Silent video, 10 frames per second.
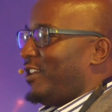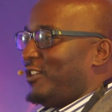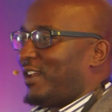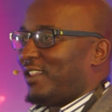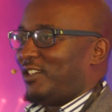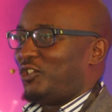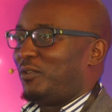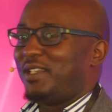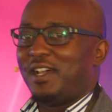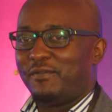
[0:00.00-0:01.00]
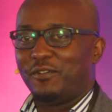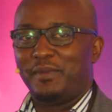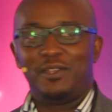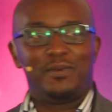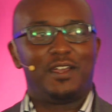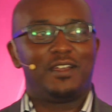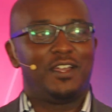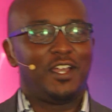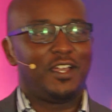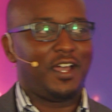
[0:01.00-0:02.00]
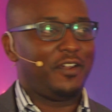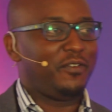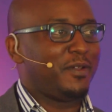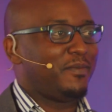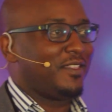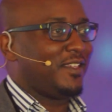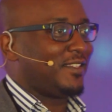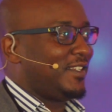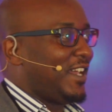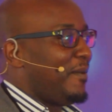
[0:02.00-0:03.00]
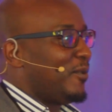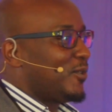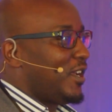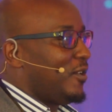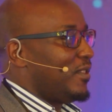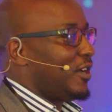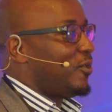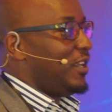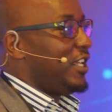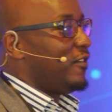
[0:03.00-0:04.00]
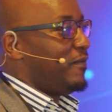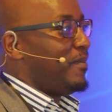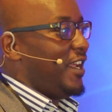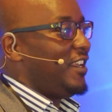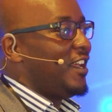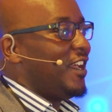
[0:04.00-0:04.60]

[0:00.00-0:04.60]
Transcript: You get the job done from anywhere. I remember there's a time I was working with a colleague of mine.